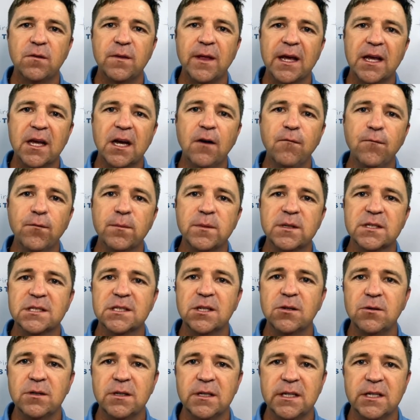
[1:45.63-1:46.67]
They come from the
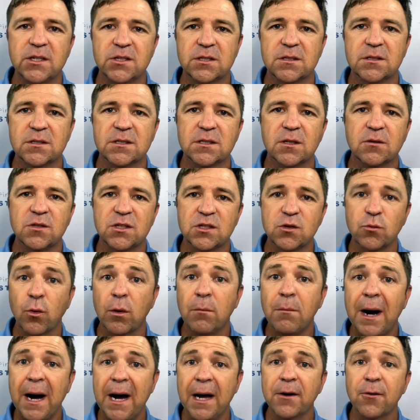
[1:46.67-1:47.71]
student edition. So just a
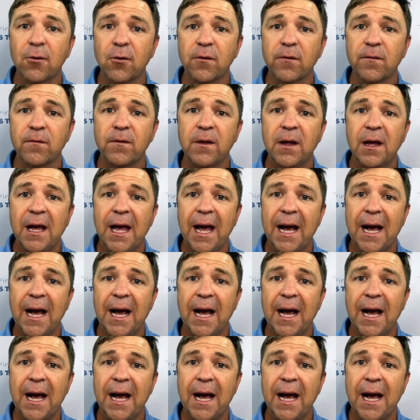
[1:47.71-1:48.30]
reminder,